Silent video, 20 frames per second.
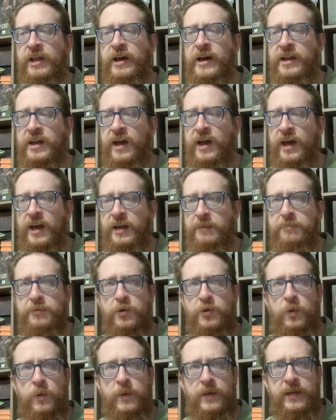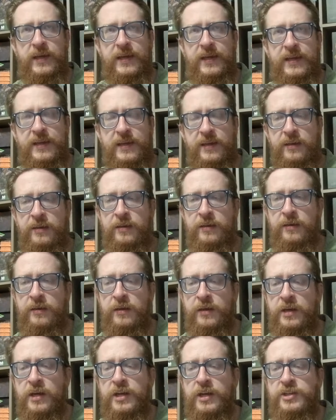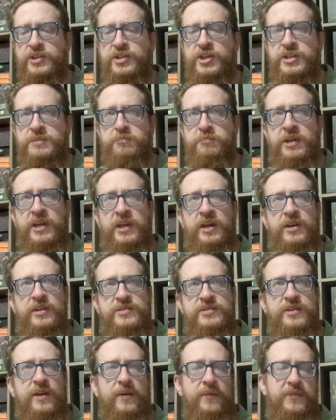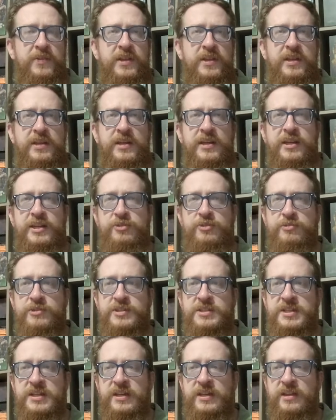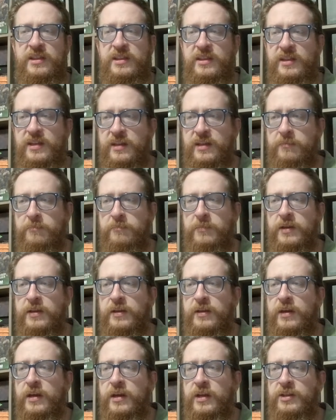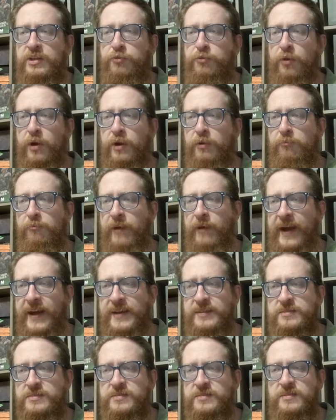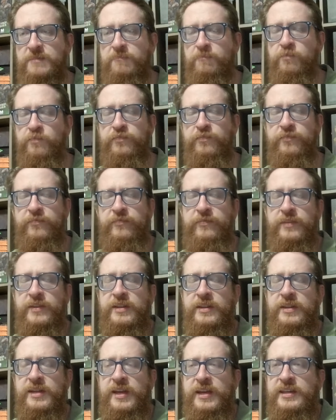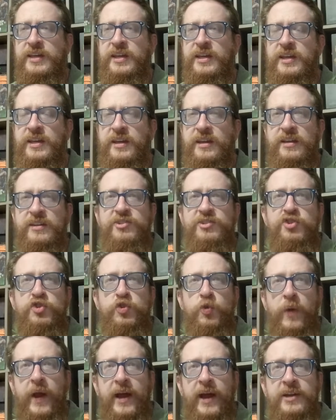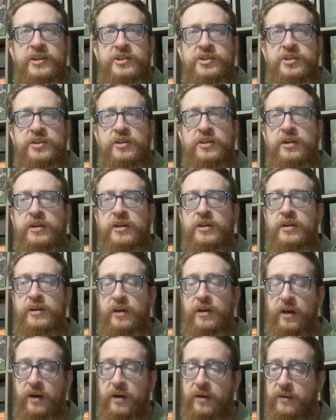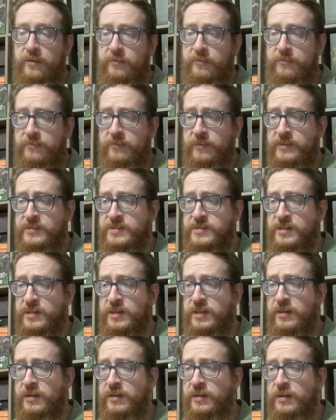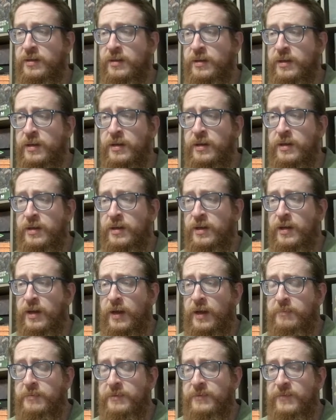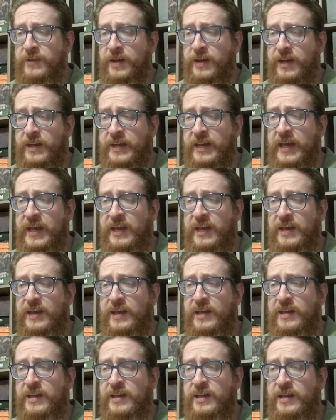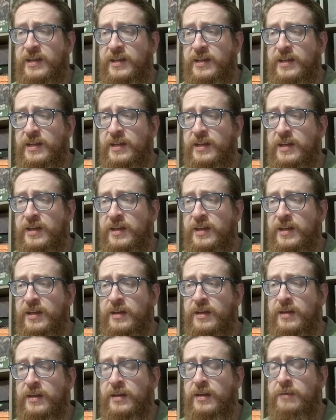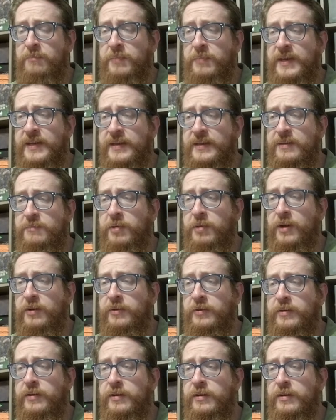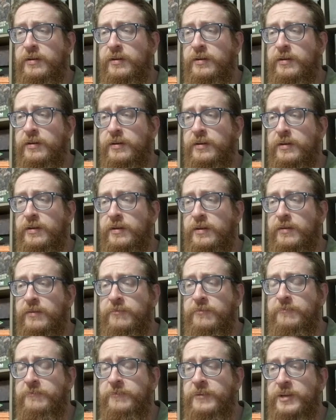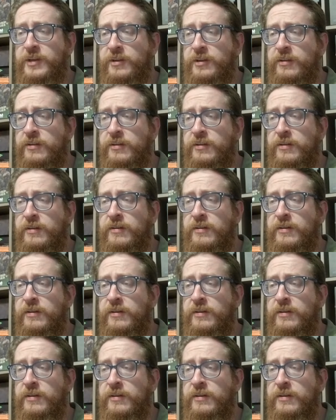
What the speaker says: of hype going in just because of the interesting theme. You are rats taking trash of, let's see, I believe it, a can, baking powder, vinegar,